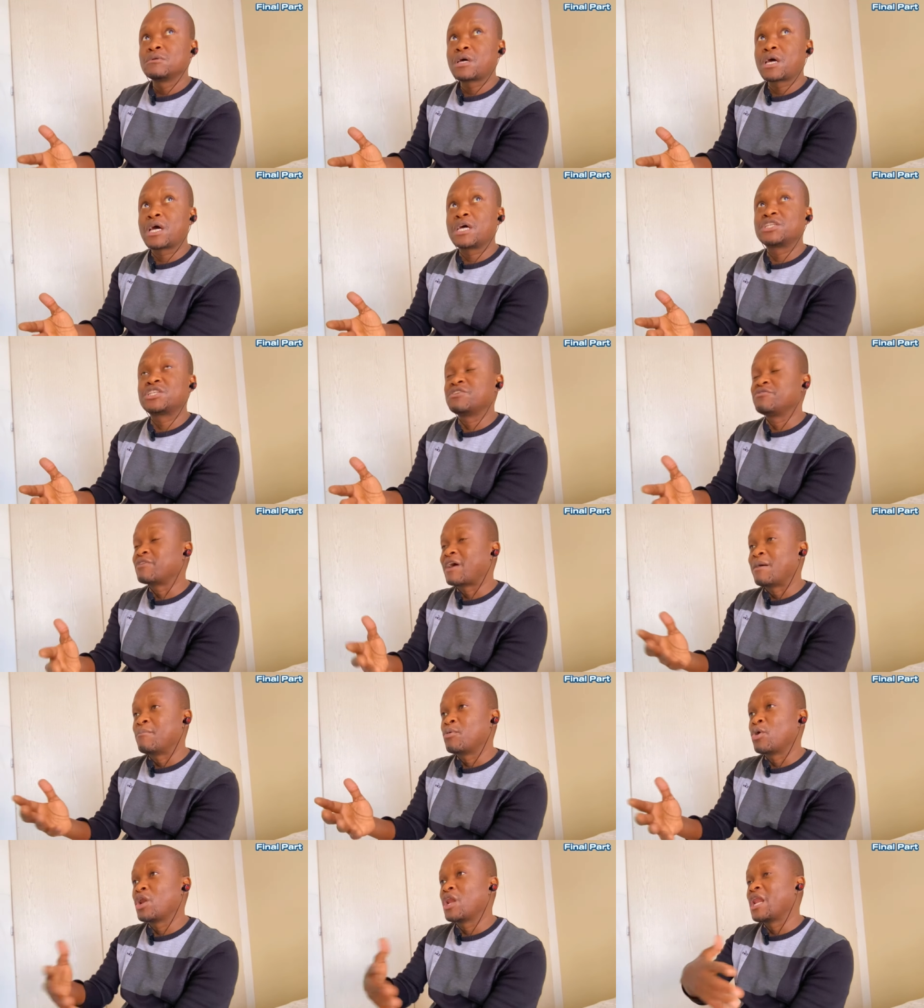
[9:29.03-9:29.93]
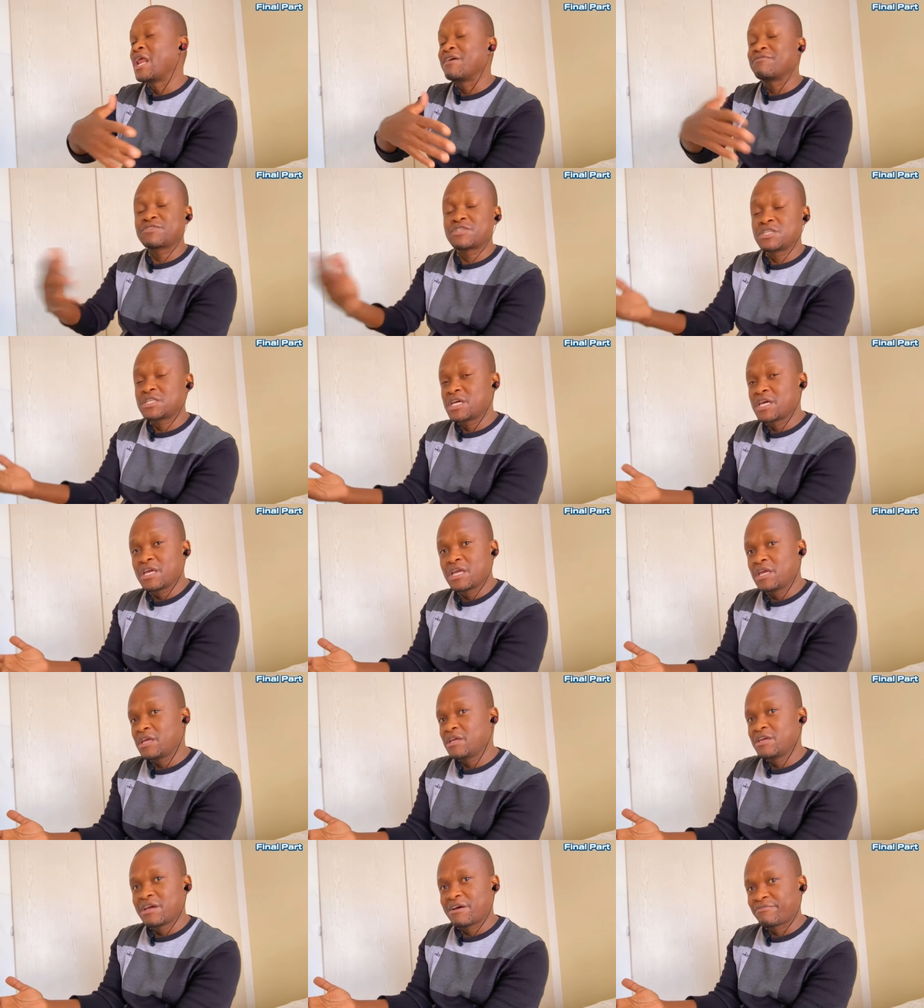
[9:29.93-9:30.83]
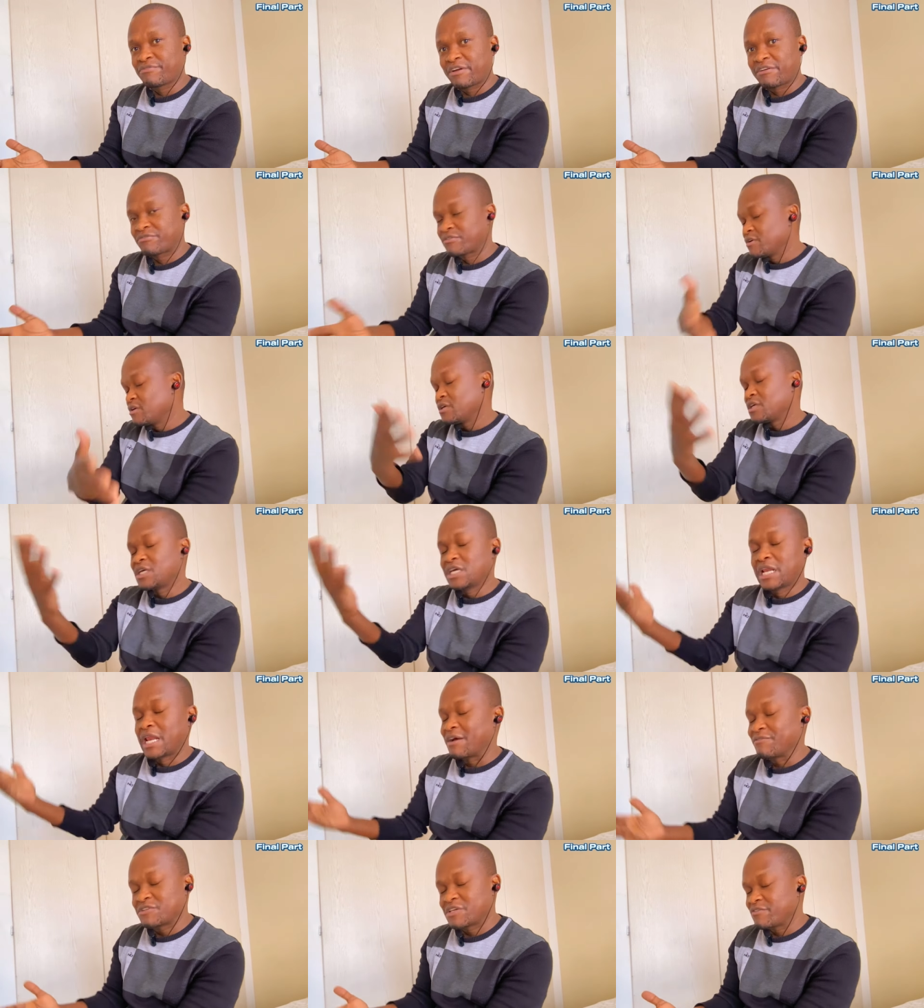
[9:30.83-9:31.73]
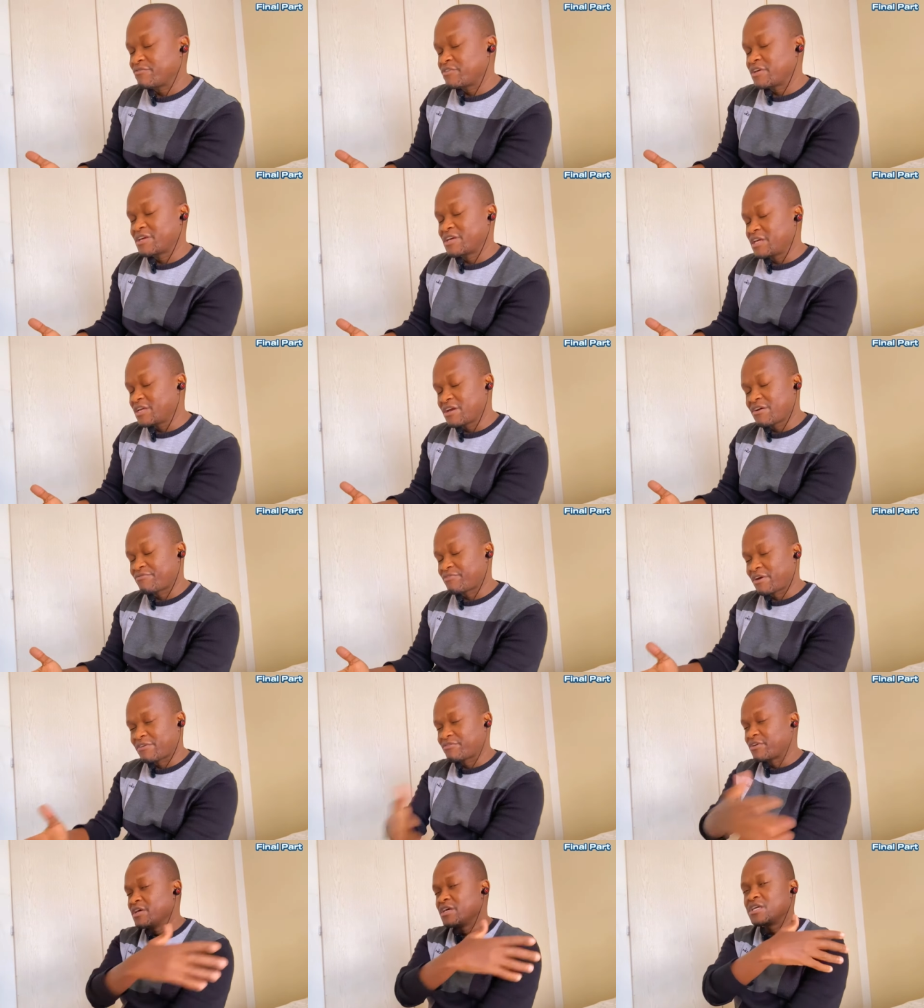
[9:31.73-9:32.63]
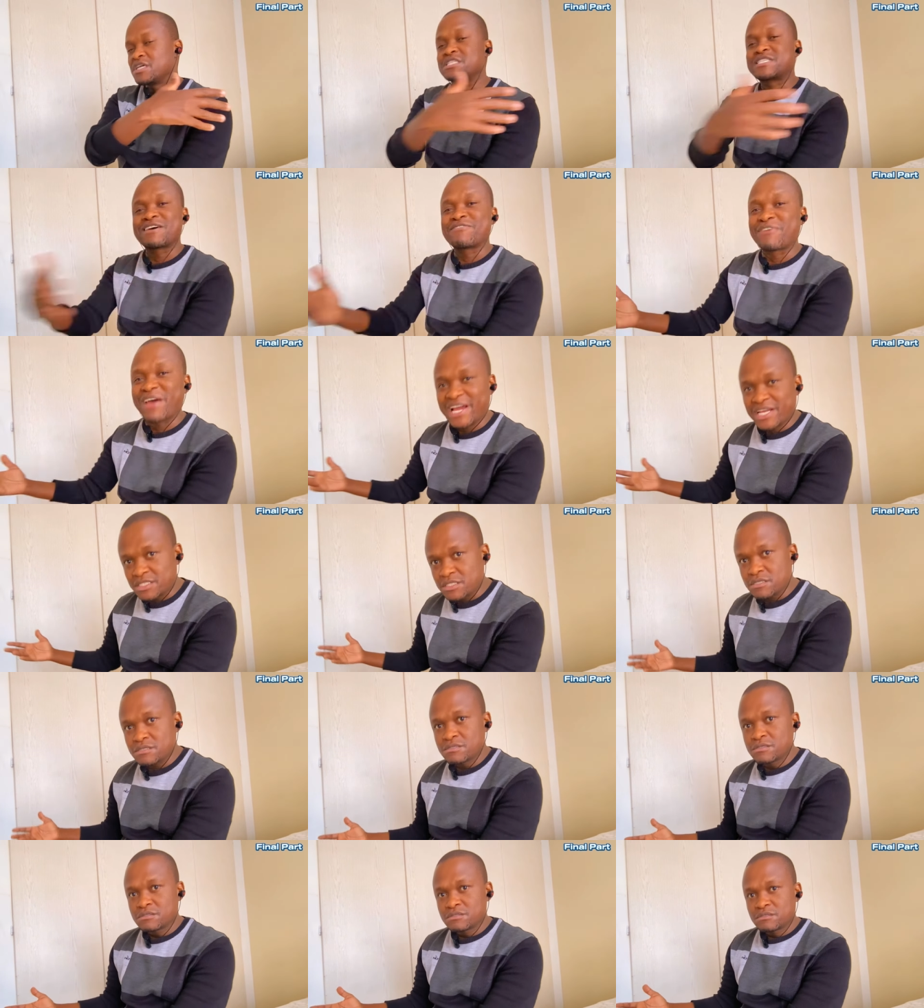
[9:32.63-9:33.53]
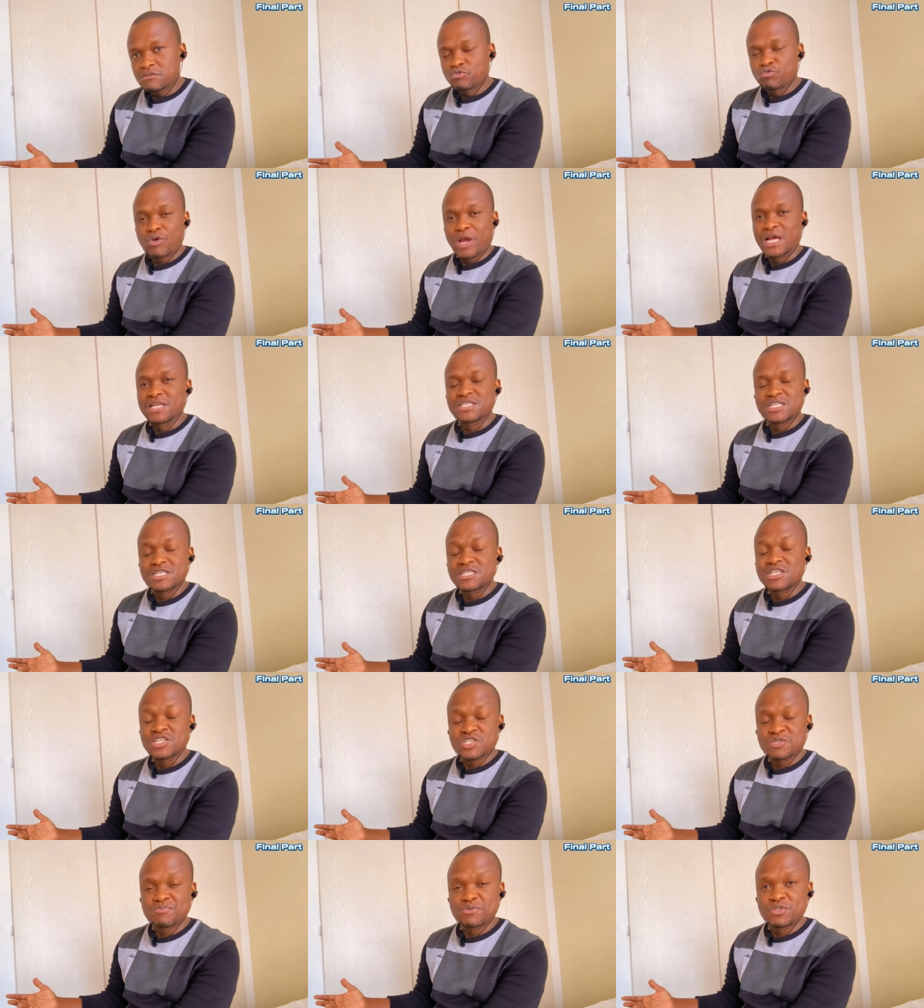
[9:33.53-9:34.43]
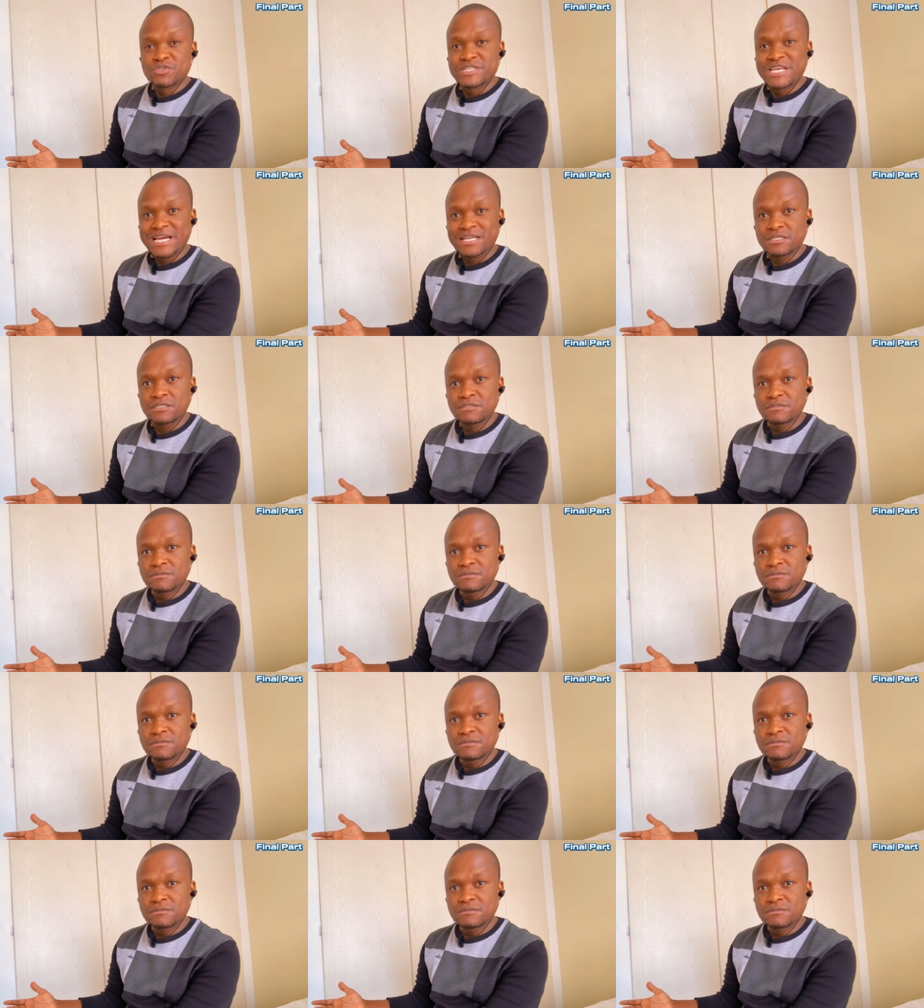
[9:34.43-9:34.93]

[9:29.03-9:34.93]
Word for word: uh, Shivambu left the eff he left the eff it's a fact you can't dispute that